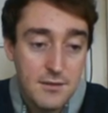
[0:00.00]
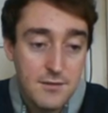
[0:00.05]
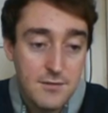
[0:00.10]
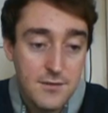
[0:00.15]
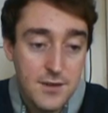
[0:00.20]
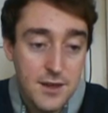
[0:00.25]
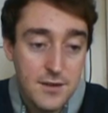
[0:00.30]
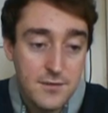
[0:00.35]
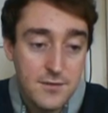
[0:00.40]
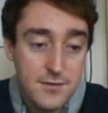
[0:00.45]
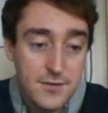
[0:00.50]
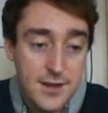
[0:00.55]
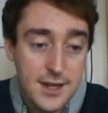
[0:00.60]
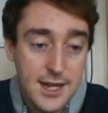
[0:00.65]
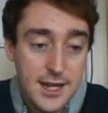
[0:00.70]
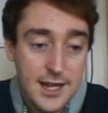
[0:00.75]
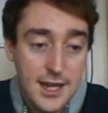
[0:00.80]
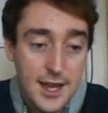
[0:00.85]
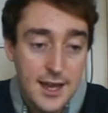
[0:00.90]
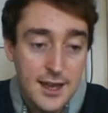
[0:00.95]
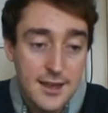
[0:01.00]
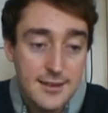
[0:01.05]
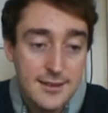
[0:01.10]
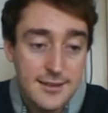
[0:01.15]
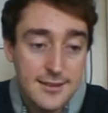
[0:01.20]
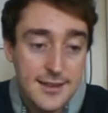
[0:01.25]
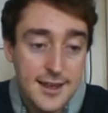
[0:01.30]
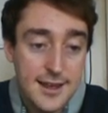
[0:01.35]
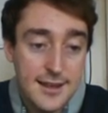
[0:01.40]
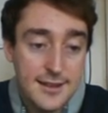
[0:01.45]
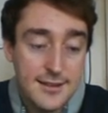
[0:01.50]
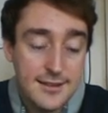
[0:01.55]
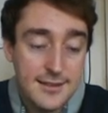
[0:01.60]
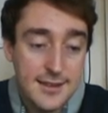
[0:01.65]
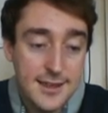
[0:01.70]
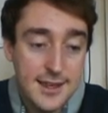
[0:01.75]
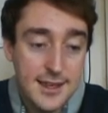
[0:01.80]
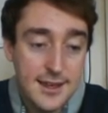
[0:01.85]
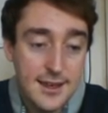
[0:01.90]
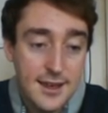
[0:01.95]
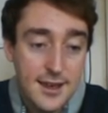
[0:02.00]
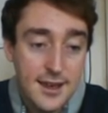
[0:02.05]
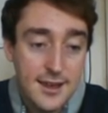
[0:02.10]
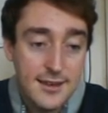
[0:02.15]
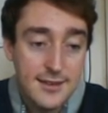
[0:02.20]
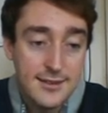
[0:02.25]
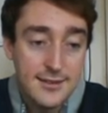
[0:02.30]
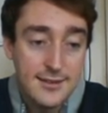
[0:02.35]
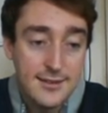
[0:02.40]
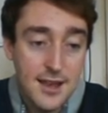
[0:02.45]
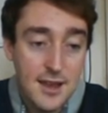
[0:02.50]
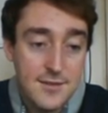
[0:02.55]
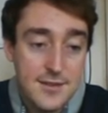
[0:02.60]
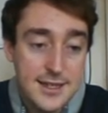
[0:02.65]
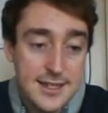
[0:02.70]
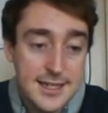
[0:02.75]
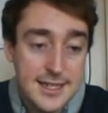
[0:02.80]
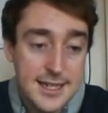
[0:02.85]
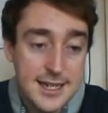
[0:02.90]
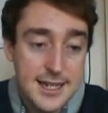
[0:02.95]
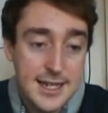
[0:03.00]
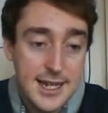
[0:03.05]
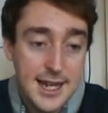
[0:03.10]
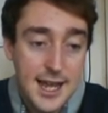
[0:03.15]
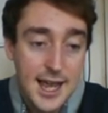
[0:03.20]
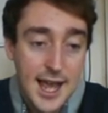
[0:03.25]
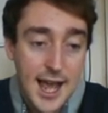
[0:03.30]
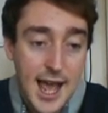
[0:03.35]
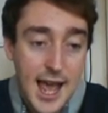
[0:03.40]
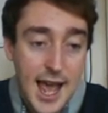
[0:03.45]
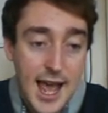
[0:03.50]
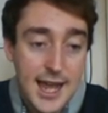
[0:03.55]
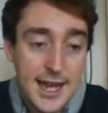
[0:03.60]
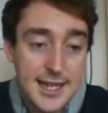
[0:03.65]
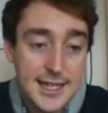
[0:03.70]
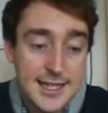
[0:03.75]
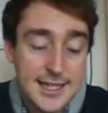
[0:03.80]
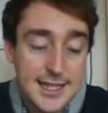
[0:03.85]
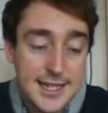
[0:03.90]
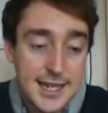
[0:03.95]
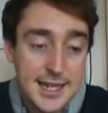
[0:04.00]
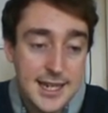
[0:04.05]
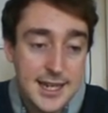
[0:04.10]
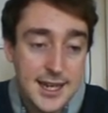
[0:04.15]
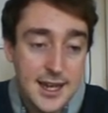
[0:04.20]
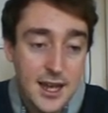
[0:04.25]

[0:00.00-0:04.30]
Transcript: 50, 60, 70, 80,